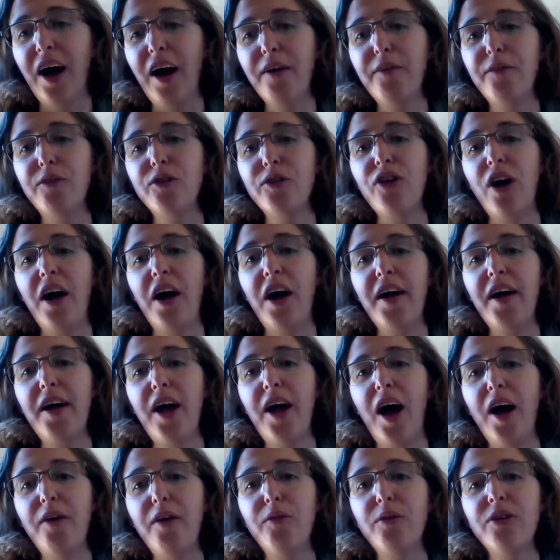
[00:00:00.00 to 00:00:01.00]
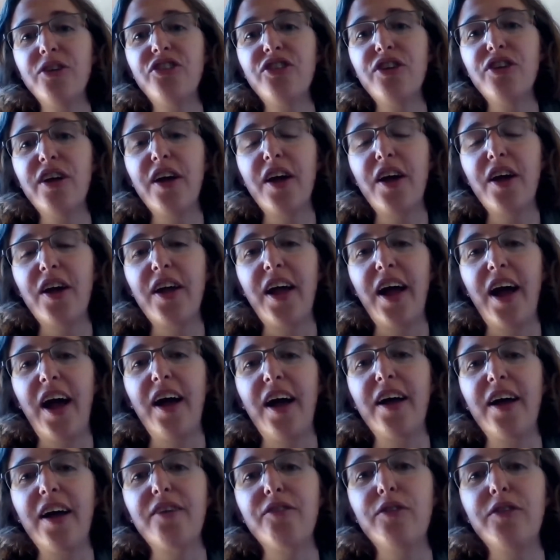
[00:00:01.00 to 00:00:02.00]
want to
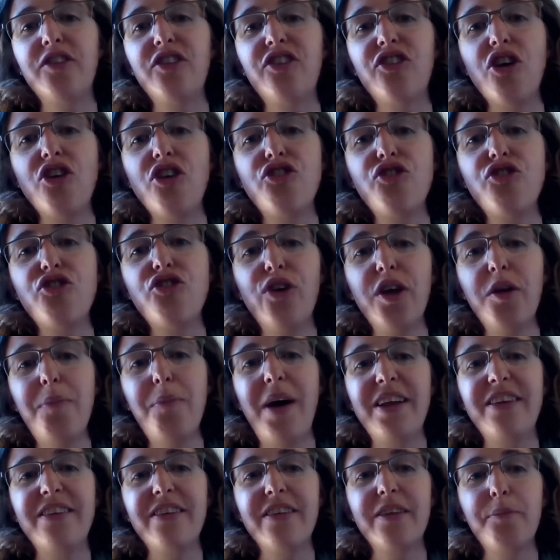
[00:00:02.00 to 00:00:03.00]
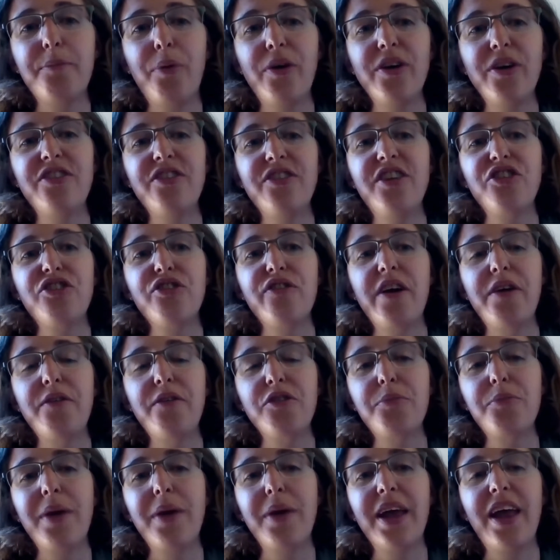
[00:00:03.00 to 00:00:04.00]
draw you back to the points Desiree
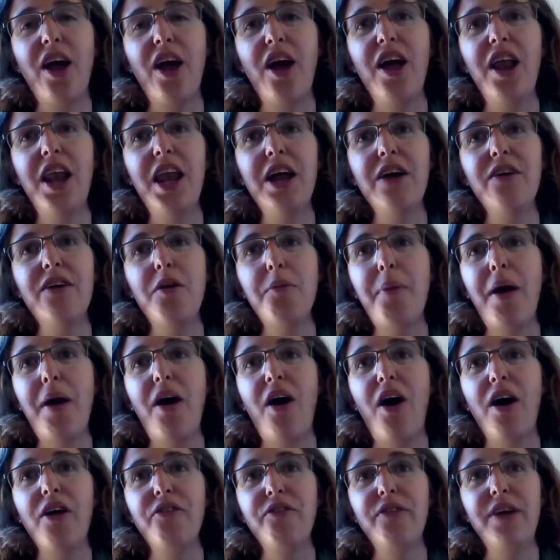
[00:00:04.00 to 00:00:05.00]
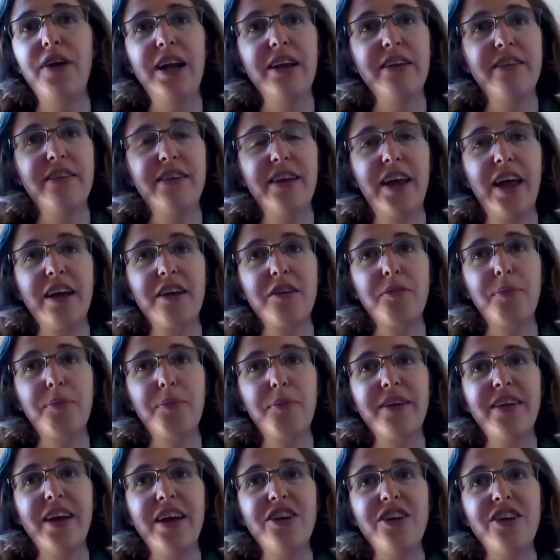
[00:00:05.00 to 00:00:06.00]
was making earlier about unrealistic
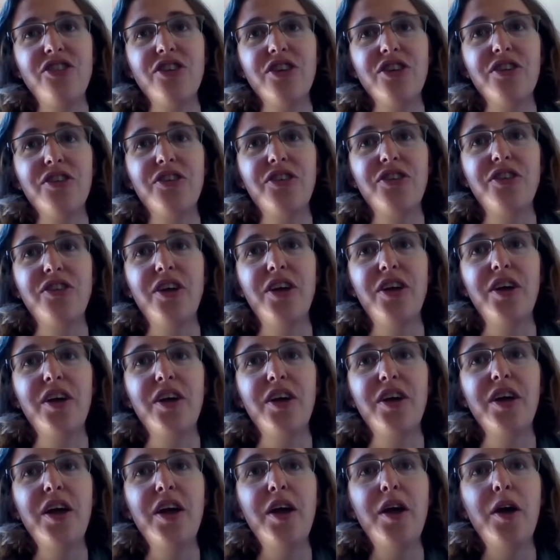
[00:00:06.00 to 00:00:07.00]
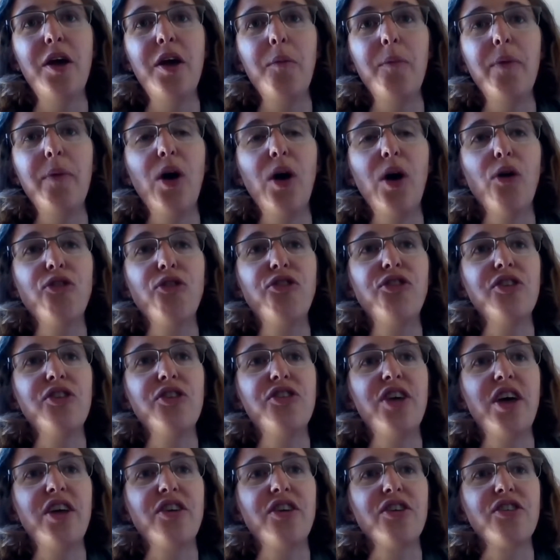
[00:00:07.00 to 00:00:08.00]
expectations, that we often
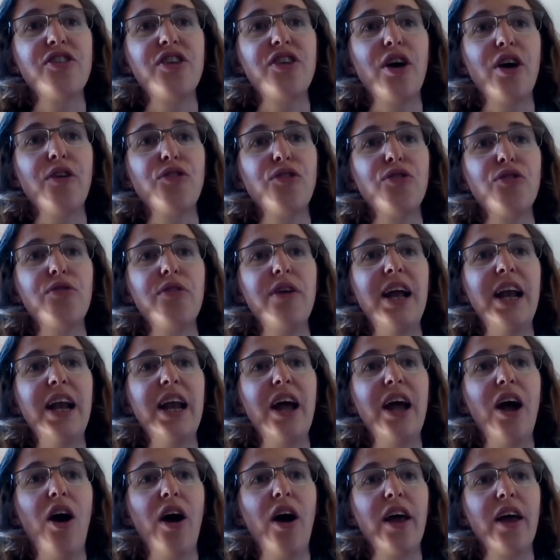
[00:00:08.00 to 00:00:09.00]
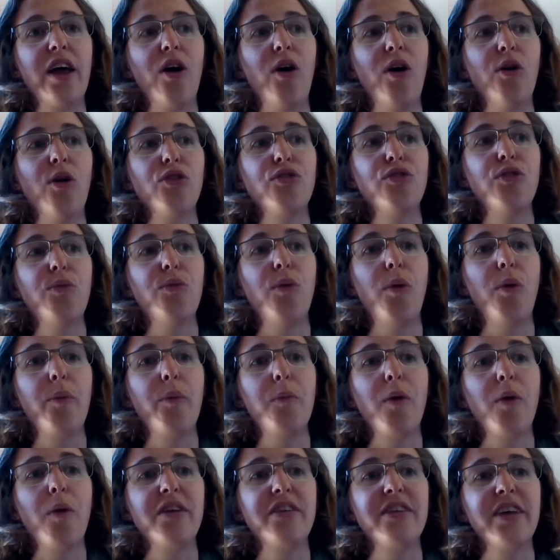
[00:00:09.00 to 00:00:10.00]
set ourselves really high goals for what we
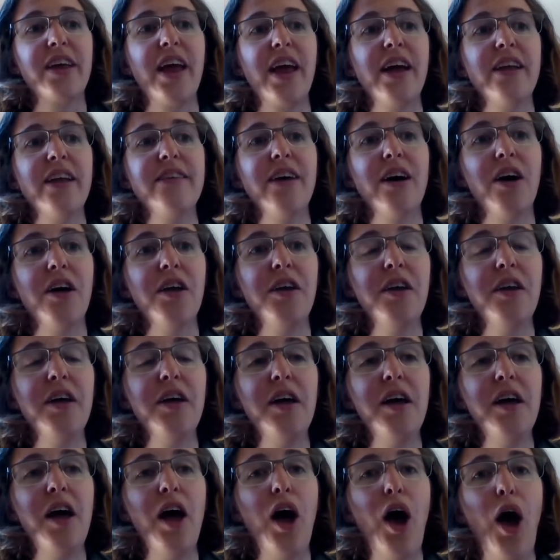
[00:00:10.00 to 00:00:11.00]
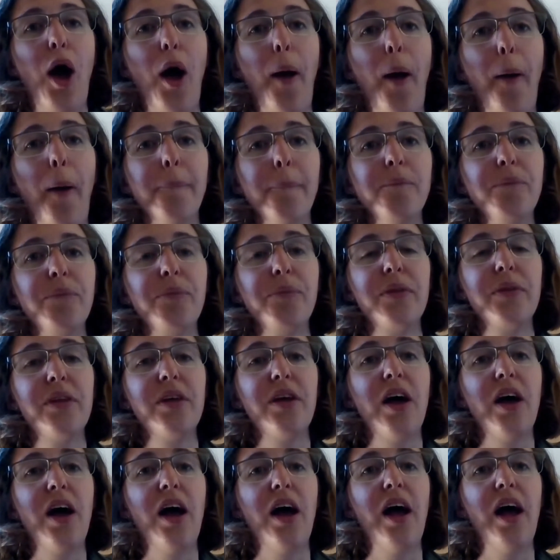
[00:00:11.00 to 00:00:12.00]
want to get done.
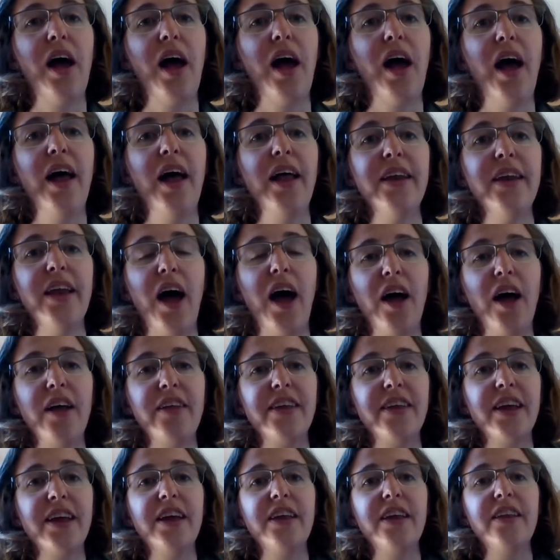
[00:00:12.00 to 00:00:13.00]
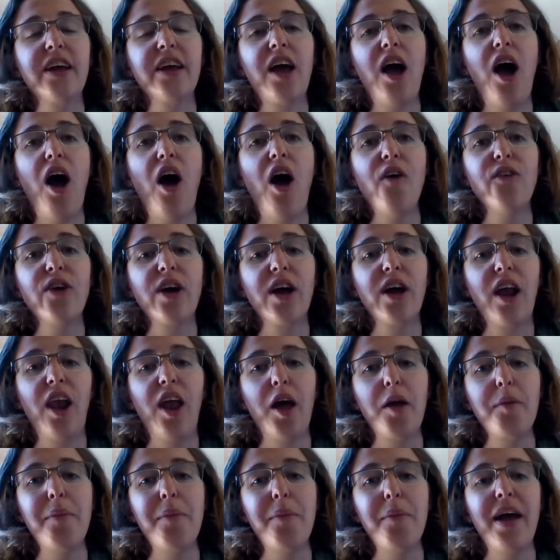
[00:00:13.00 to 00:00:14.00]
And I think in the current
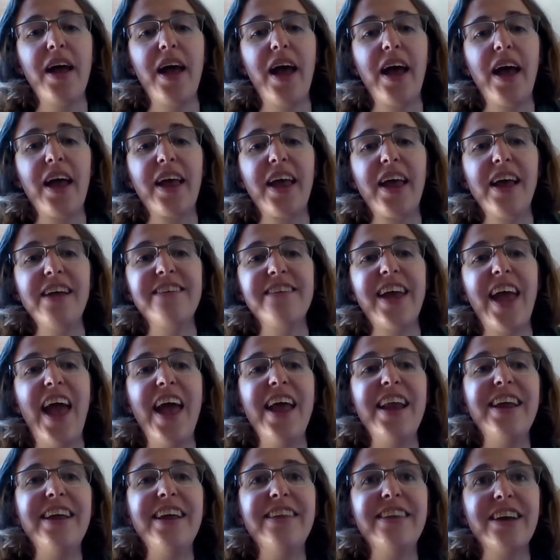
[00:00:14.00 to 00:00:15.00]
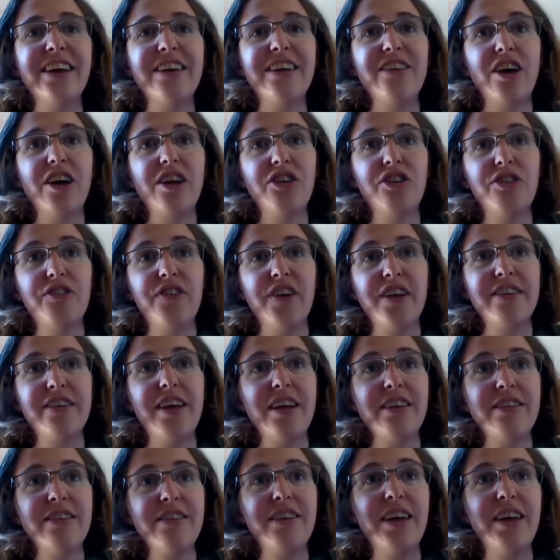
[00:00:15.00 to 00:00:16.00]
climate, getting anything done is
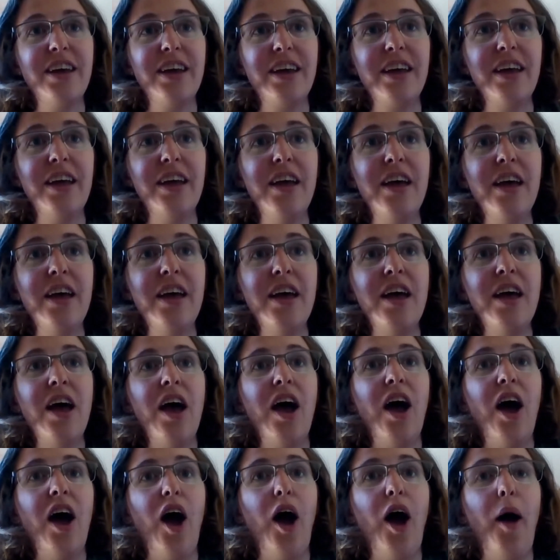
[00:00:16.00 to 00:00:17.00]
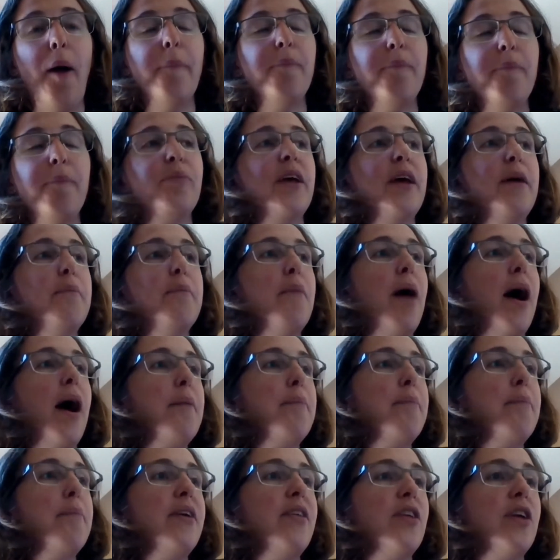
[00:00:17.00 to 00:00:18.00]
fantastic. It
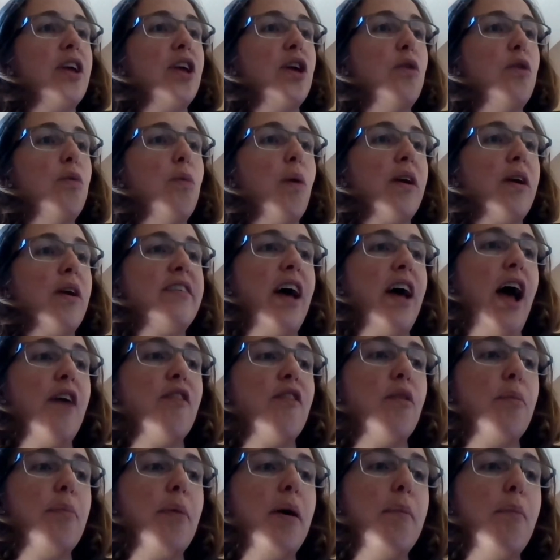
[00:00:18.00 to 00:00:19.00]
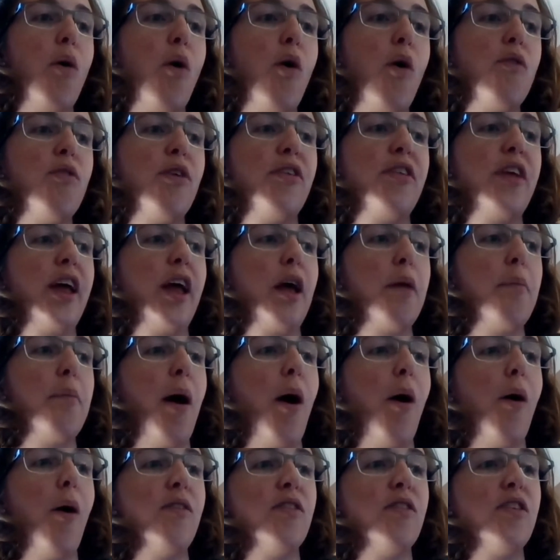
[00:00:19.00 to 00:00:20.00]
might be that you want to have a bit more of a think
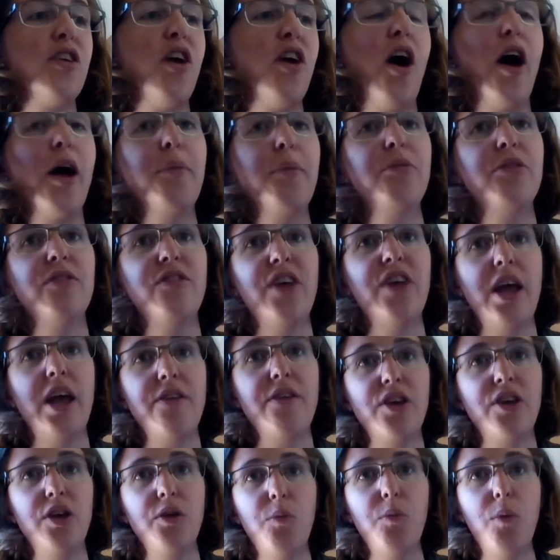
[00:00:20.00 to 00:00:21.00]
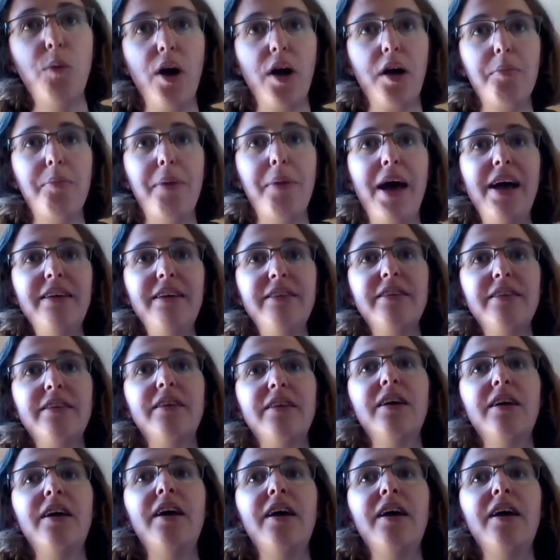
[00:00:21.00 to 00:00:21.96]
about times of day that you work best.